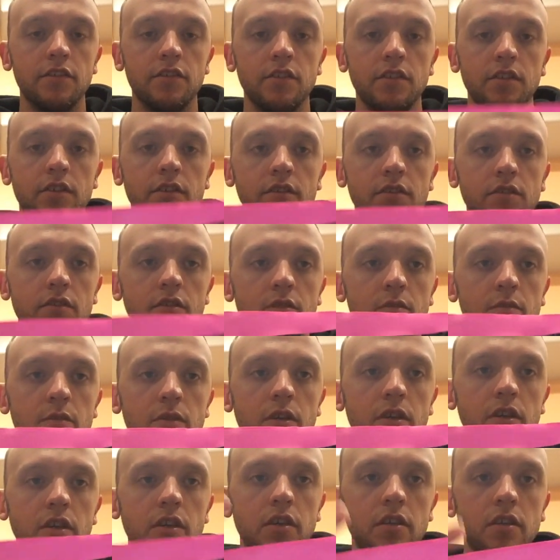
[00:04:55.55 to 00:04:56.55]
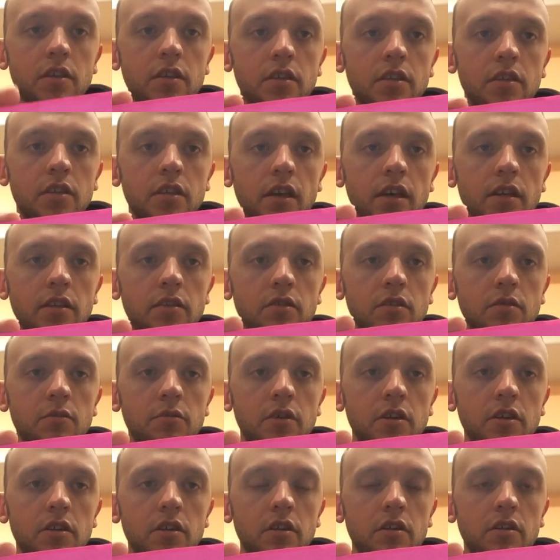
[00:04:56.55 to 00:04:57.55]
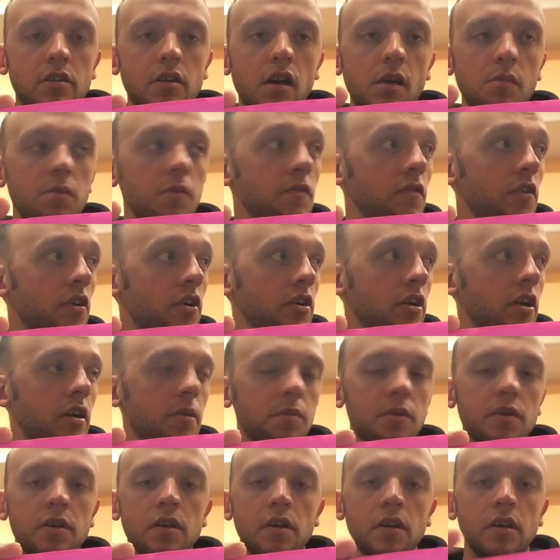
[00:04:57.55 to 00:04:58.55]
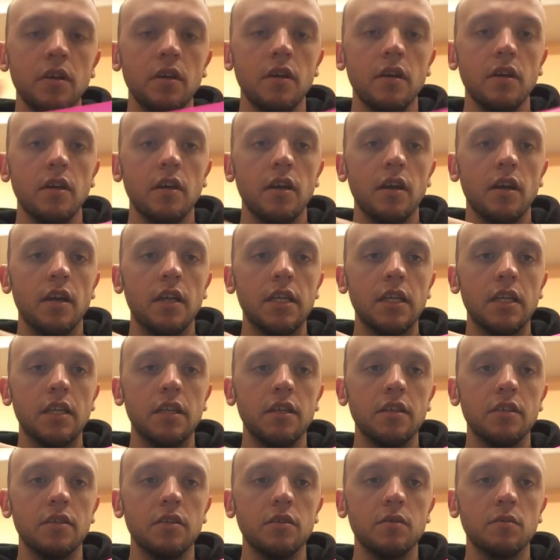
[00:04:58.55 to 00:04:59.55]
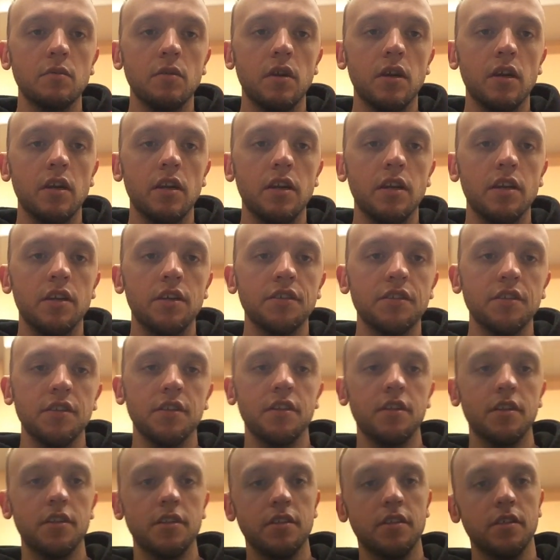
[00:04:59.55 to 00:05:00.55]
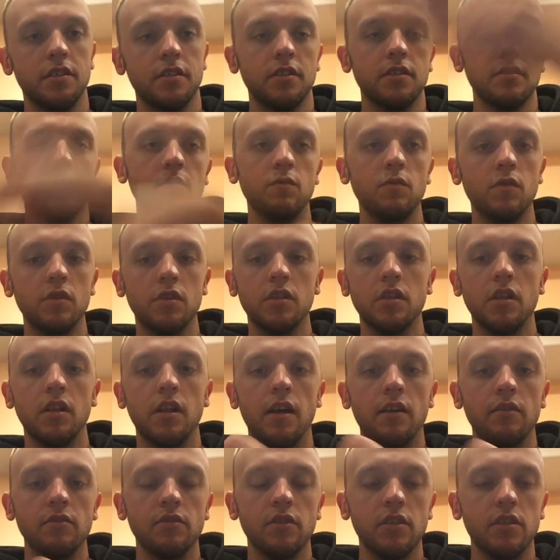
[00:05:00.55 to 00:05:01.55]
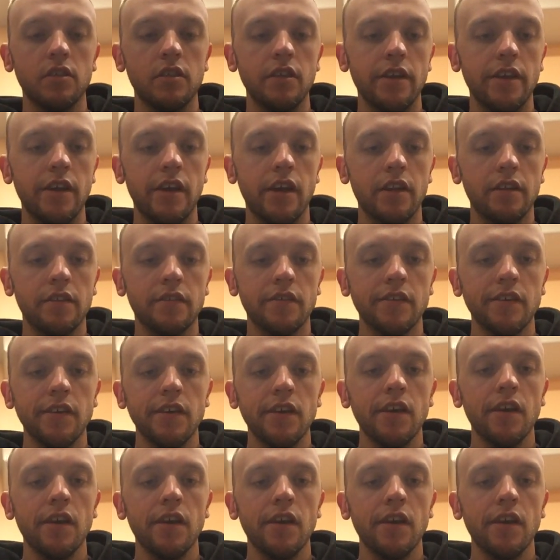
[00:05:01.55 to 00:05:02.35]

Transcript: So this is going to be, this side's going to be at the top of our grip, and then this is where it is, and it's what allows us to get